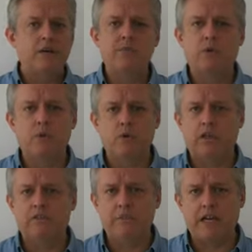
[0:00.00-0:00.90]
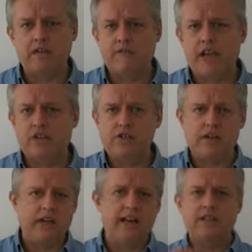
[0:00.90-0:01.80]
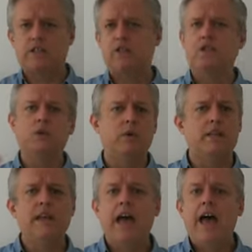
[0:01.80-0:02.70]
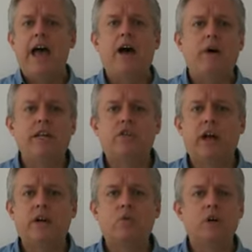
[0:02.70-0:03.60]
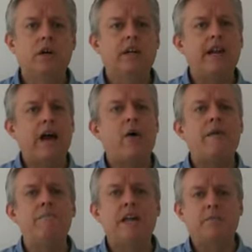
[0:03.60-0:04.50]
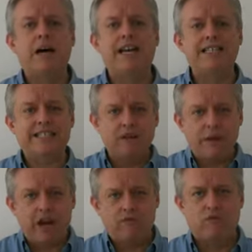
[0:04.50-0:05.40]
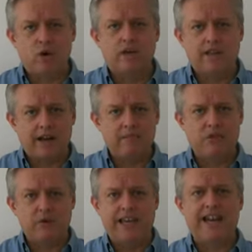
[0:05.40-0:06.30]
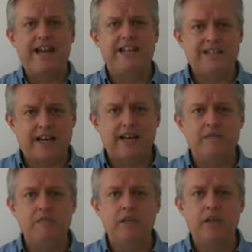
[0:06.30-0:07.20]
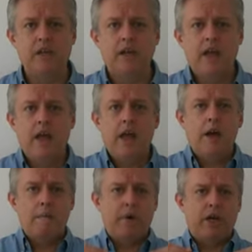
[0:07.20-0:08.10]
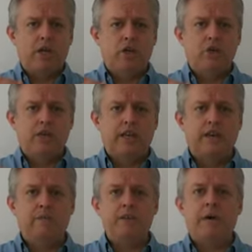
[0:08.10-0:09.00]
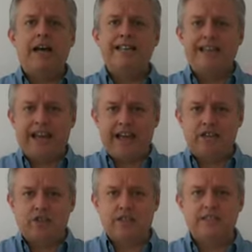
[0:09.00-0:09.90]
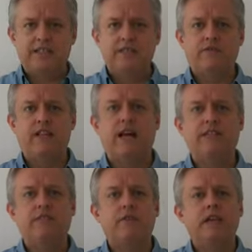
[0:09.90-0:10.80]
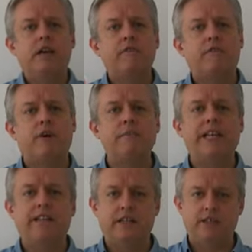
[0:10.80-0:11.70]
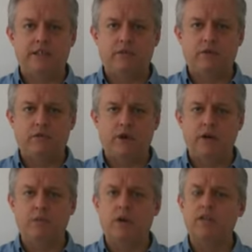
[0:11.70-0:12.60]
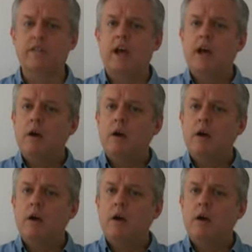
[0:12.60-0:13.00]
comes from the world of manufacturing and has to do with how I track work and how I minimize the amount of work that I'm doing at any time. But you should keep in mind that Agile is this philosophy, and from that there are several frameworks.